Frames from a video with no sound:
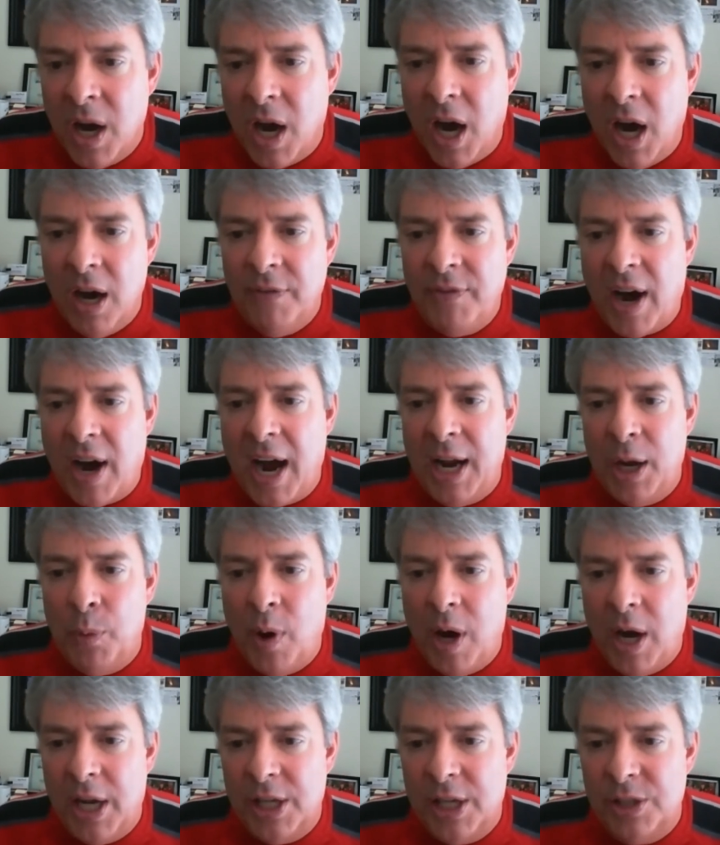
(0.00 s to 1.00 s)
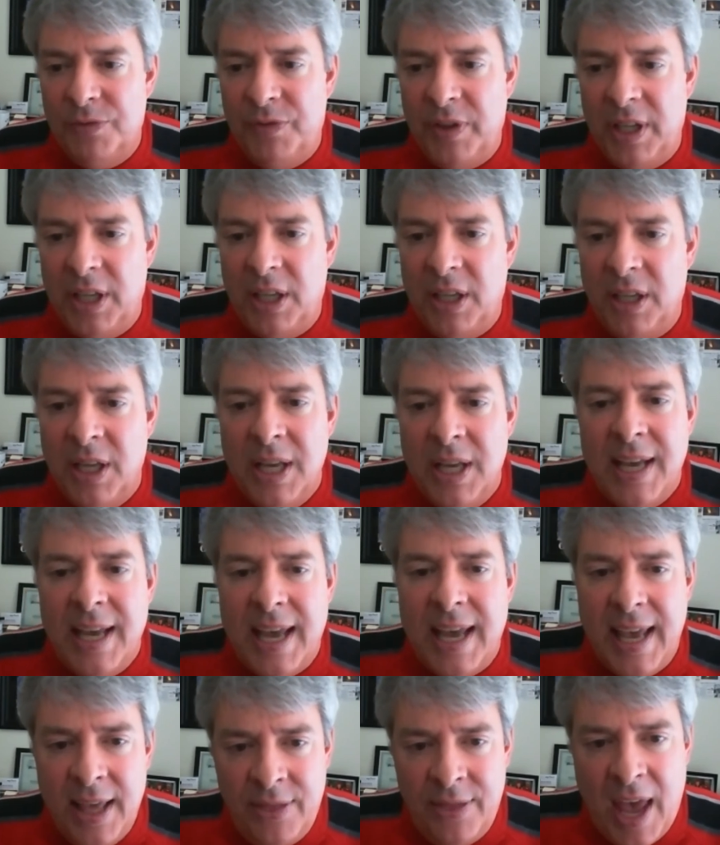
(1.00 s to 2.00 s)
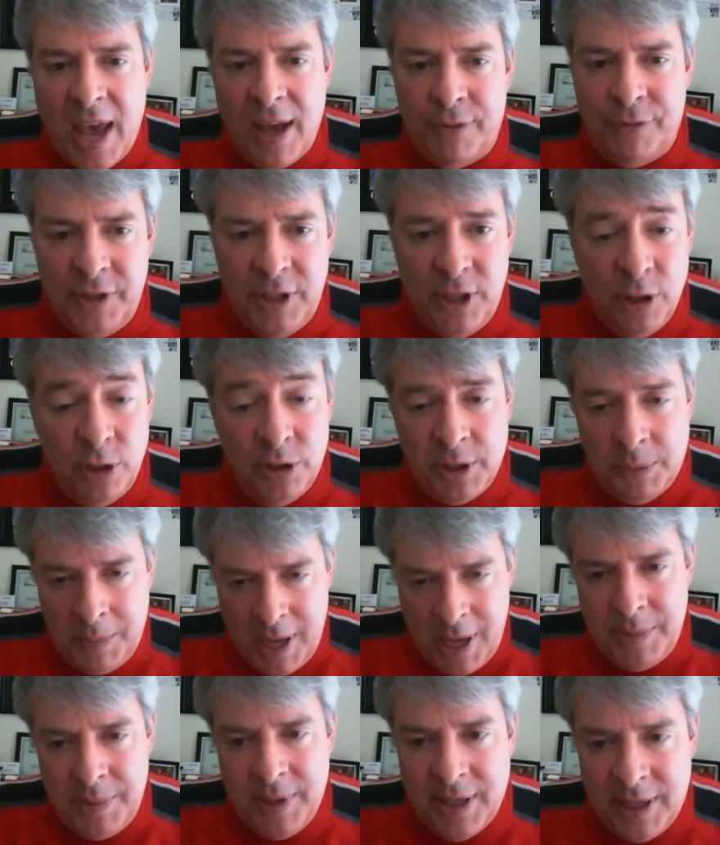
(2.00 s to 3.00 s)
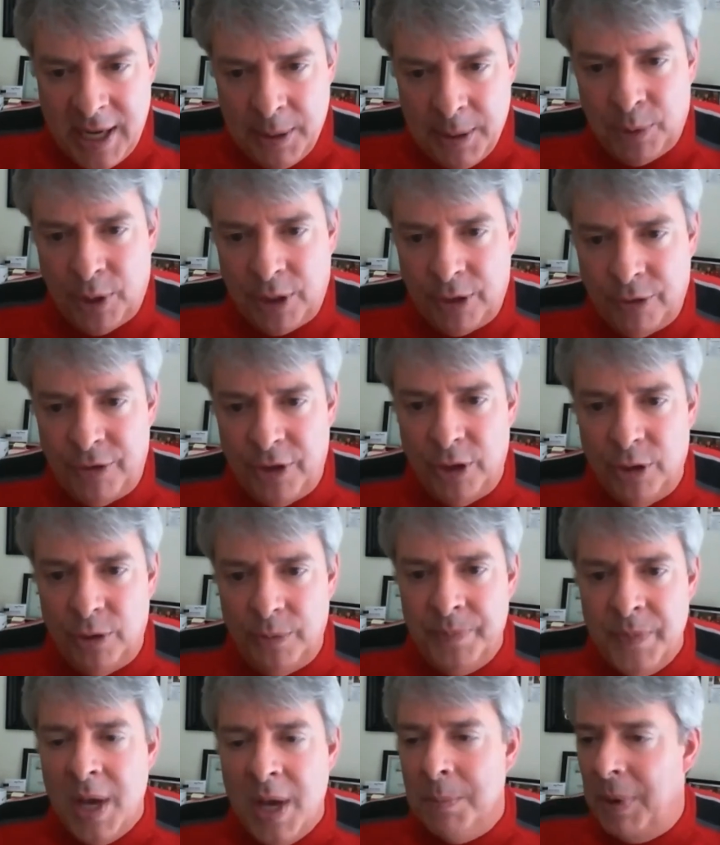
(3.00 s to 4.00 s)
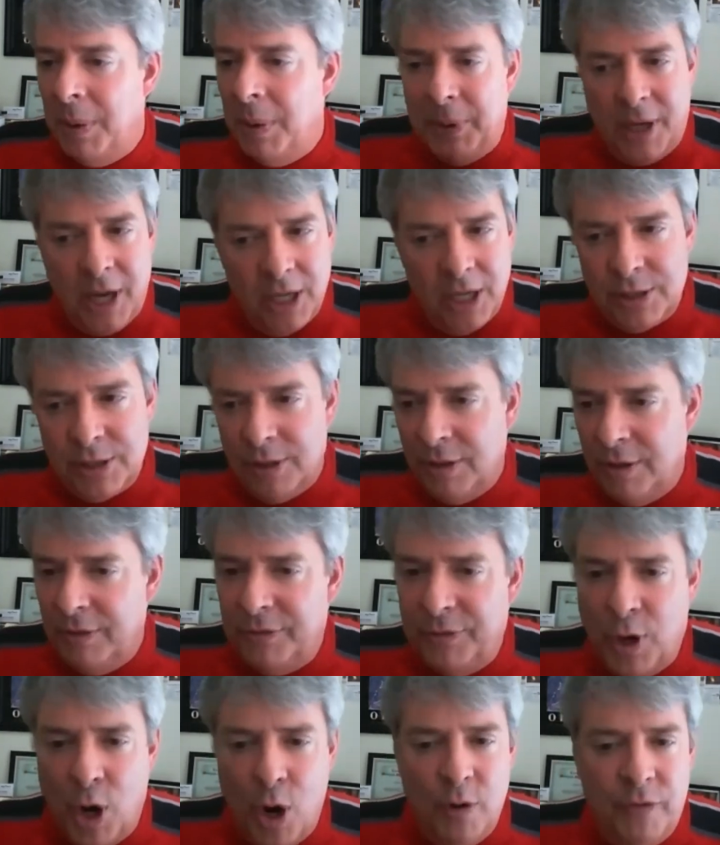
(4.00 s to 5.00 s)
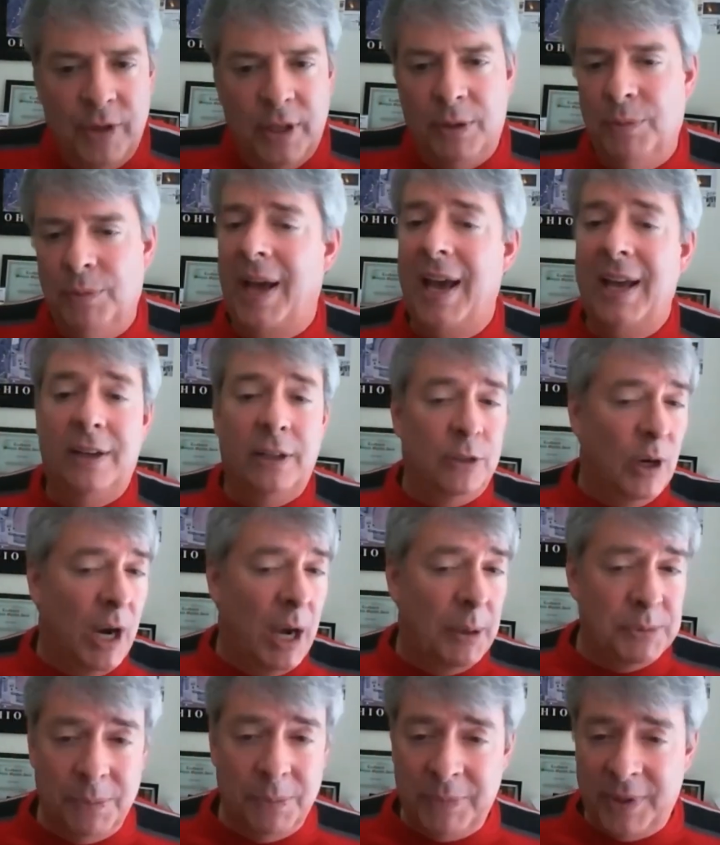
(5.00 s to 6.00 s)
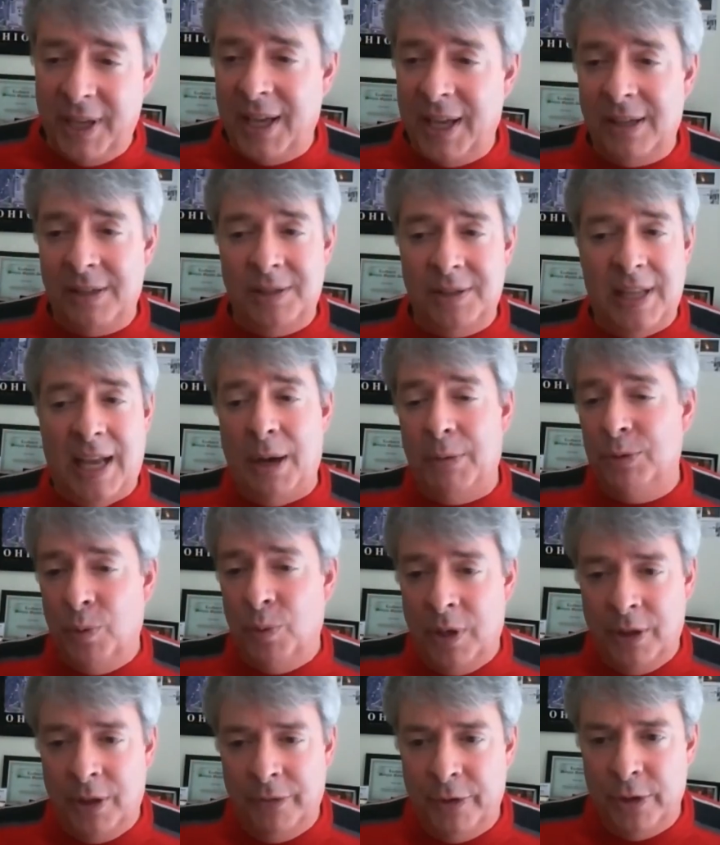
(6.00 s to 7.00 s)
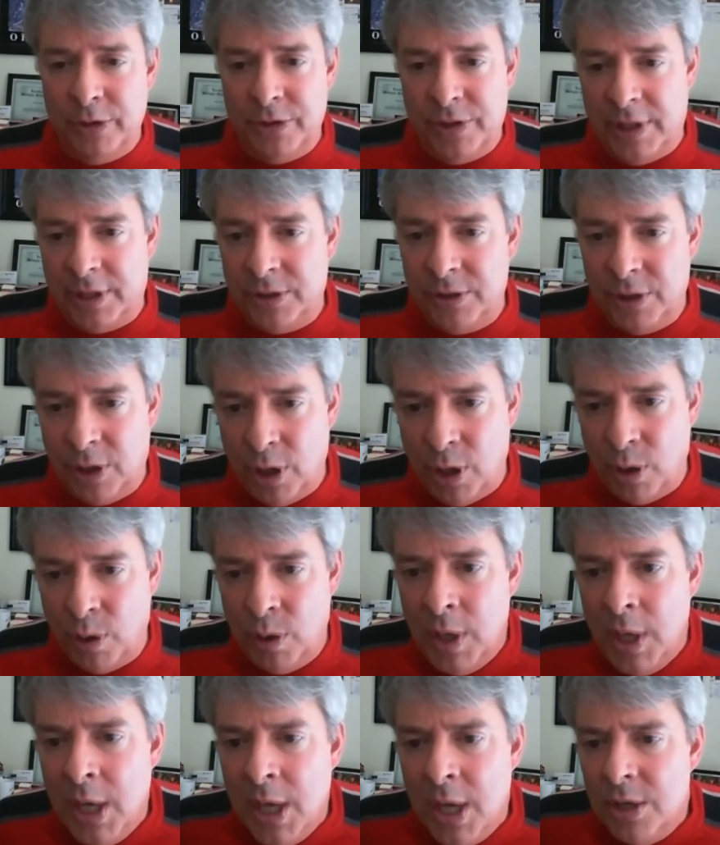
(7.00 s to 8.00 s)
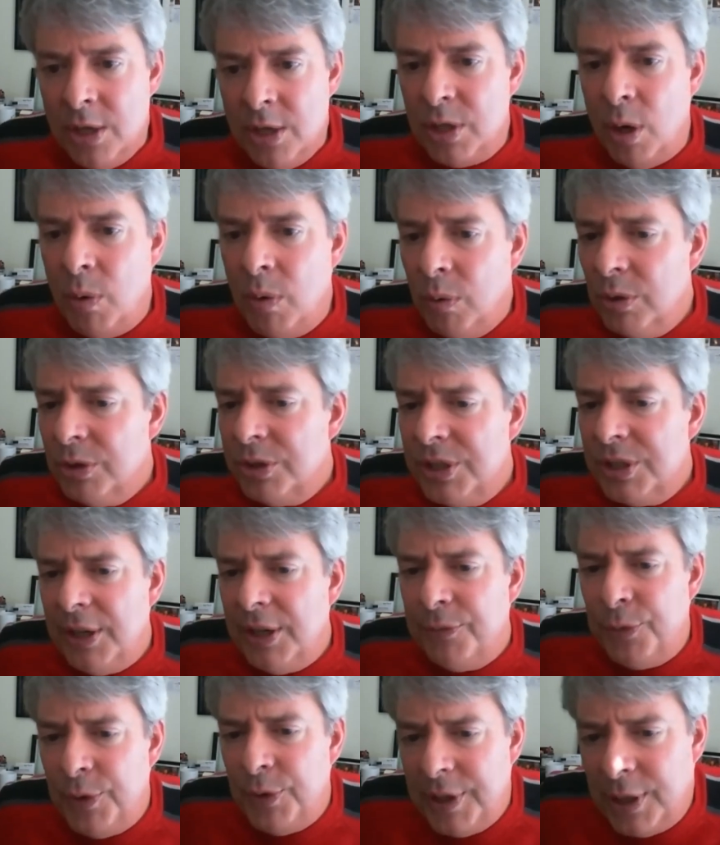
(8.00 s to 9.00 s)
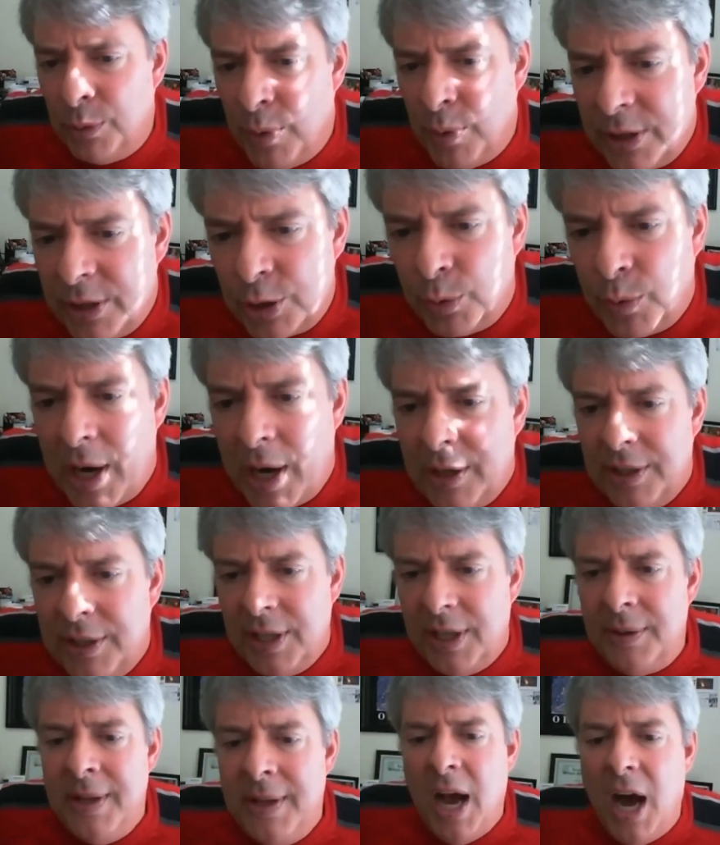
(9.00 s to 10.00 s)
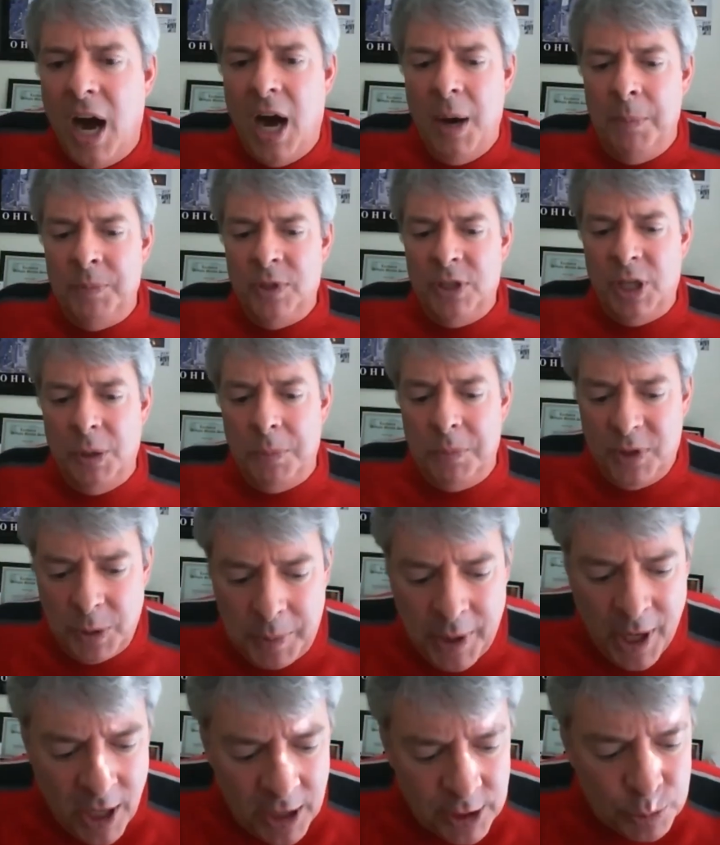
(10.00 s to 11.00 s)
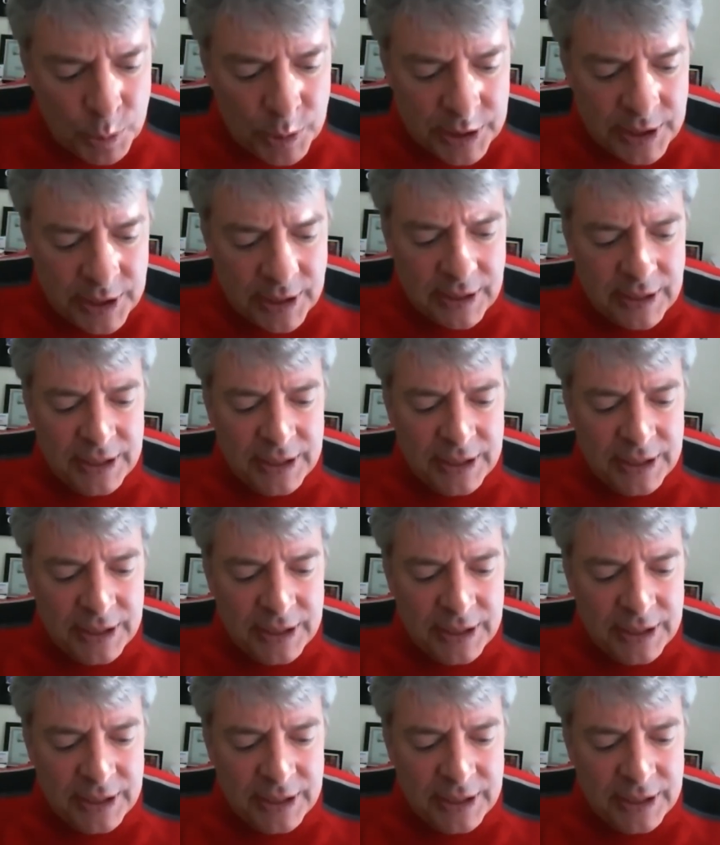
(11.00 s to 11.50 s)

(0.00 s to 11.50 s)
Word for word: of IYSV in that field and maybe a neighboring field. But because of COVID, we had to drop some things, and that was one of the first things to go. So we'll see if we can resurrect it. Um, to, to, be honest with you,